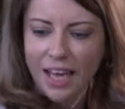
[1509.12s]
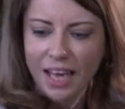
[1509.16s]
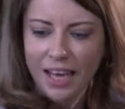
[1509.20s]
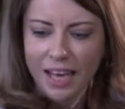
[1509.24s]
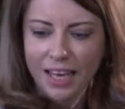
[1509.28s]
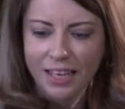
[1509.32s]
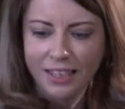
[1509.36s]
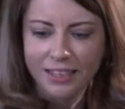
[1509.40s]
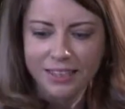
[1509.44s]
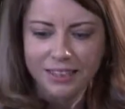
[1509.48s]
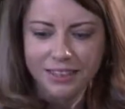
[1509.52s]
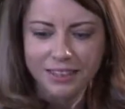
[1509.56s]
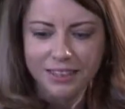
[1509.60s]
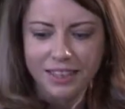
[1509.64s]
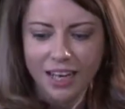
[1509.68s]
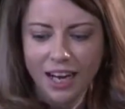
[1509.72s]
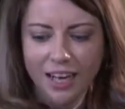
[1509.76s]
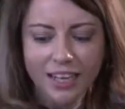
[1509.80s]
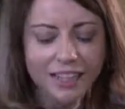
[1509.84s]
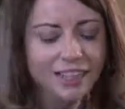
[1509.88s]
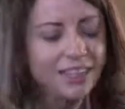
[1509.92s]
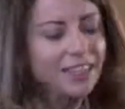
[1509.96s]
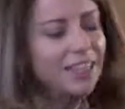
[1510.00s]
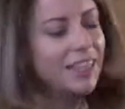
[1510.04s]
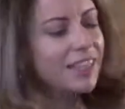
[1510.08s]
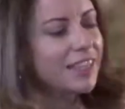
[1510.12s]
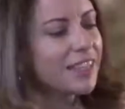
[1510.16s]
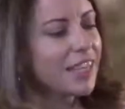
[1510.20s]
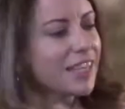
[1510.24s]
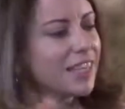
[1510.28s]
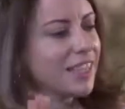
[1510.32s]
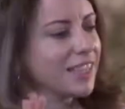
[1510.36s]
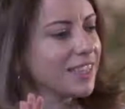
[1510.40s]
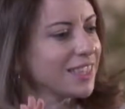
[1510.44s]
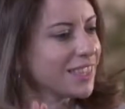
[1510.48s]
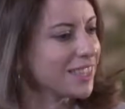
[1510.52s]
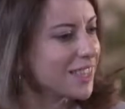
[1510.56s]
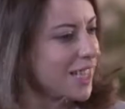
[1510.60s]
And I think that
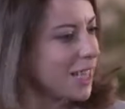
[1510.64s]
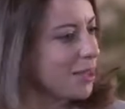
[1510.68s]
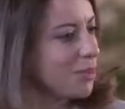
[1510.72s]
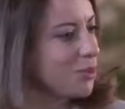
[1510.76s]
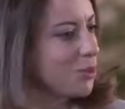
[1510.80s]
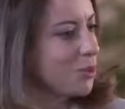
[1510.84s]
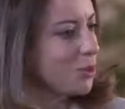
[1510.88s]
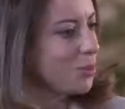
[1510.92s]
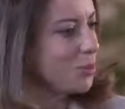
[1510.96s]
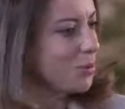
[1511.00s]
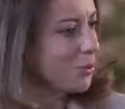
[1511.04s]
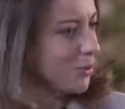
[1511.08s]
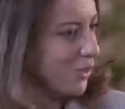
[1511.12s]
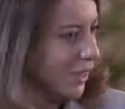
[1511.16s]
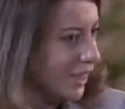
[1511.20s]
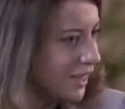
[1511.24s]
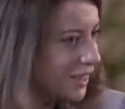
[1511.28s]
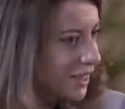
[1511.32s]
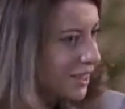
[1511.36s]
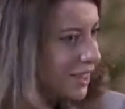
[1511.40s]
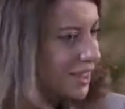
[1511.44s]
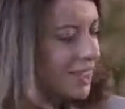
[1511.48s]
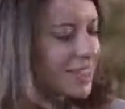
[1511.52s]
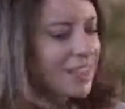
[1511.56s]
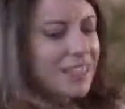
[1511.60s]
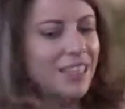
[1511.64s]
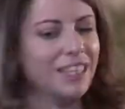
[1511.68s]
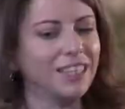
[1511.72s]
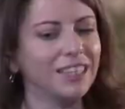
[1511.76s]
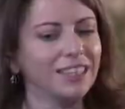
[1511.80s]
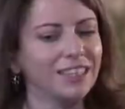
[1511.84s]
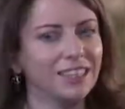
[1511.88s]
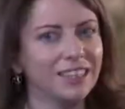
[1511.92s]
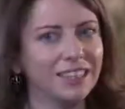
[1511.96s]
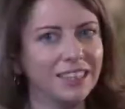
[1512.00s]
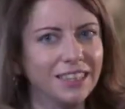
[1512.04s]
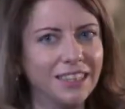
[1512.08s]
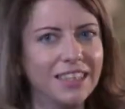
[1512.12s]
it's time to practice
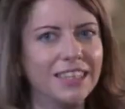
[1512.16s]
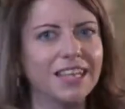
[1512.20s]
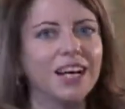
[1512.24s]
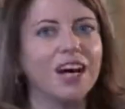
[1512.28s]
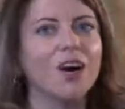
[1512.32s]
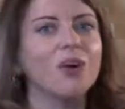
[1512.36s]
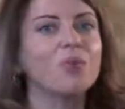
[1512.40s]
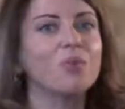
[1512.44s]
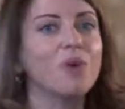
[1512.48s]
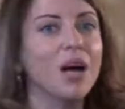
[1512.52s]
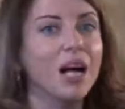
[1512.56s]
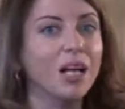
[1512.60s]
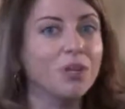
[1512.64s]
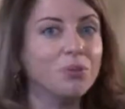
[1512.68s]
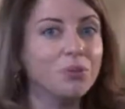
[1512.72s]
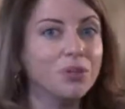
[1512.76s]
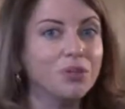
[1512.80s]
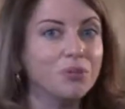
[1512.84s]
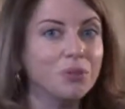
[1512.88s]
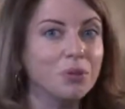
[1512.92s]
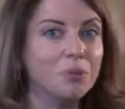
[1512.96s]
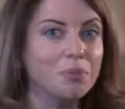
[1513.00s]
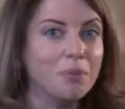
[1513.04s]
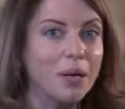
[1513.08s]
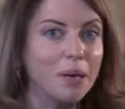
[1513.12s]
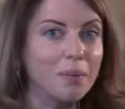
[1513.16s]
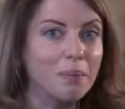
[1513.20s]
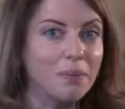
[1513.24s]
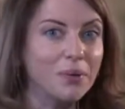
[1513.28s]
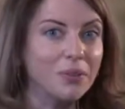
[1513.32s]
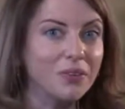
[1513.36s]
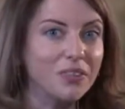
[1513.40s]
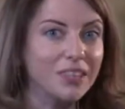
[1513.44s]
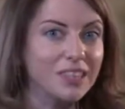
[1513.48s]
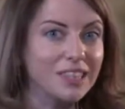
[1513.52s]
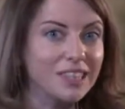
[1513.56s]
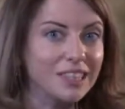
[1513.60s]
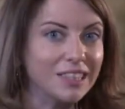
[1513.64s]
and see how well we remember
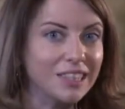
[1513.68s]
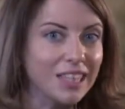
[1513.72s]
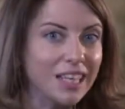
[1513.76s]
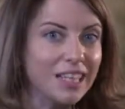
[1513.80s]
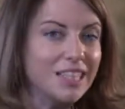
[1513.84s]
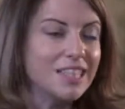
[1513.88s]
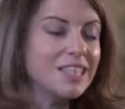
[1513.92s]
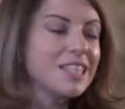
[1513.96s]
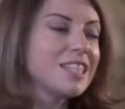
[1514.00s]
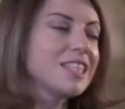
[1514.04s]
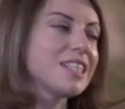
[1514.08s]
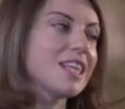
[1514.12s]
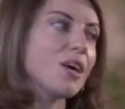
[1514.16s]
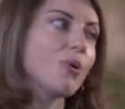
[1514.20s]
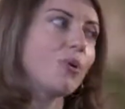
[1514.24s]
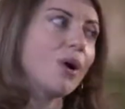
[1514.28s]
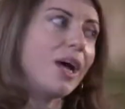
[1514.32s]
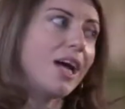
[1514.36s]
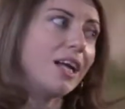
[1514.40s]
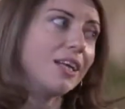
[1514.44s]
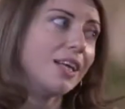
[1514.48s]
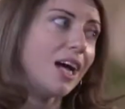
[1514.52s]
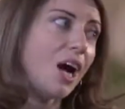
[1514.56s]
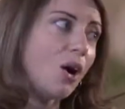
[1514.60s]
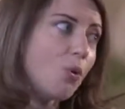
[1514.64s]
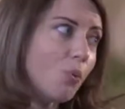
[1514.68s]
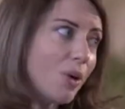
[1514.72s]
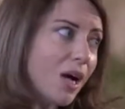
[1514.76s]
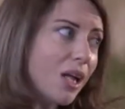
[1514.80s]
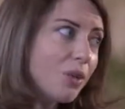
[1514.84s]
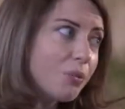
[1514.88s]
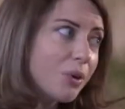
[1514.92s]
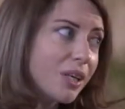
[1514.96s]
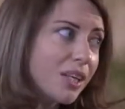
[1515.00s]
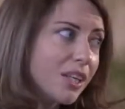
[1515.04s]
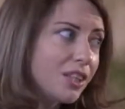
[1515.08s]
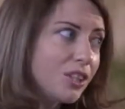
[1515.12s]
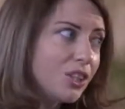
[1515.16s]
these tenses and how well
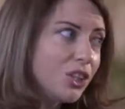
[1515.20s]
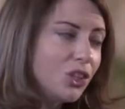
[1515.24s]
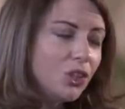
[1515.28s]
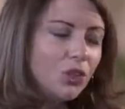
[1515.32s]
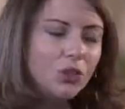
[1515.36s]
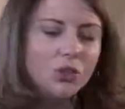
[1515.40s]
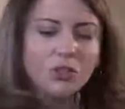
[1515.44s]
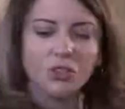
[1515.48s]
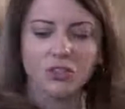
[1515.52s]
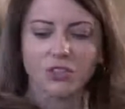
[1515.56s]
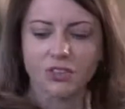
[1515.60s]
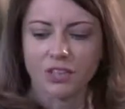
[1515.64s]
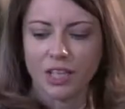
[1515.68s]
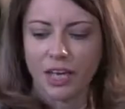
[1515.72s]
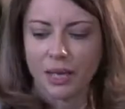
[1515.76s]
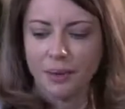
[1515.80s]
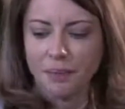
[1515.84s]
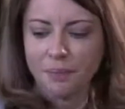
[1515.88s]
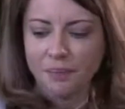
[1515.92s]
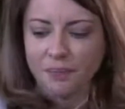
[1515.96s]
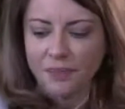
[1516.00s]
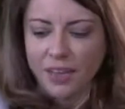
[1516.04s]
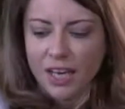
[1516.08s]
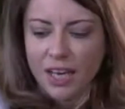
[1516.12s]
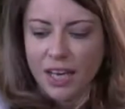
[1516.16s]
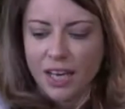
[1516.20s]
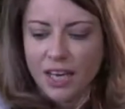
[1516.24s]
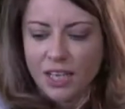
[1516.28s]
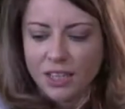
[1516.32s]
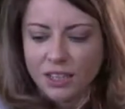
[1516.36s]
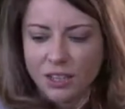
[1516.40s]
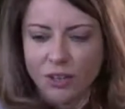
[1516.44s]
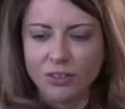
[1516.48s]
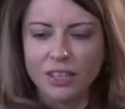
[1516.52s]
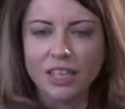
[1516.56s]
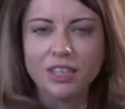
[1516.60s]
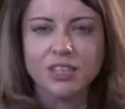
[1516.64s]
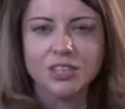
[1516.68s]
we can use them.
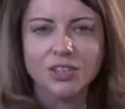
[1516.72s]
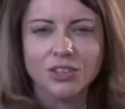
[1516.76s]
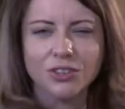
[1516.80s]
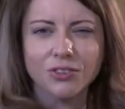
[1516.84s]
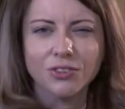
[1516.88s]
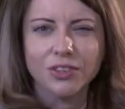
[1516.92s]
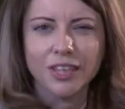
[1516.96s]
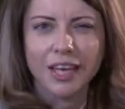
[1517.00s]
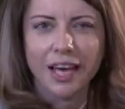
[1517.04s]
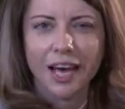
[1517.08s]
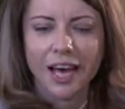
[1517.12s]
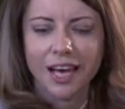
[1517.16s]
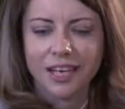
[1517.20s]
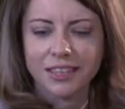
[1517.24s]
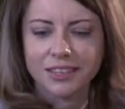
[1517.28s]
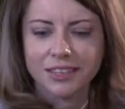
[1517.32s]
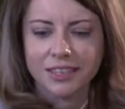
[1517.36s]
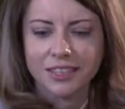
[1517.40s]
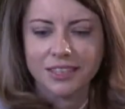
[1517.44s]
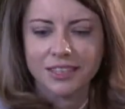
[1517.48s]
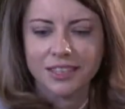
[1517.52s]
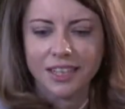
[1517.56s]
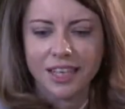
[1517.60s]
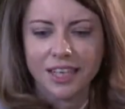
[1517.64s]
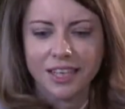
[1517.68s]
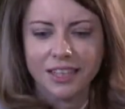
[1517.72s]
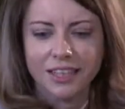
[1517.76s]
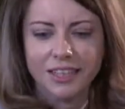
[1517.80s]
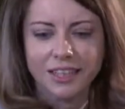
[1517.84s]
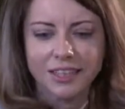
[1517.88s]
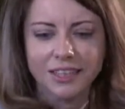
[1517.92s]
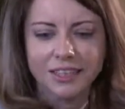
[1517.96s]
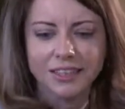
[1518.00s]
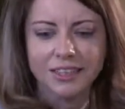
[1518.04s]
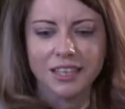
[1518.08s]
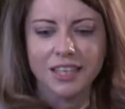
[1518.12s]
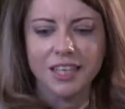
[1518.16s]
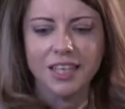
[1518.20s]
So let's do the
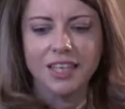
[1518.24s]
exercise.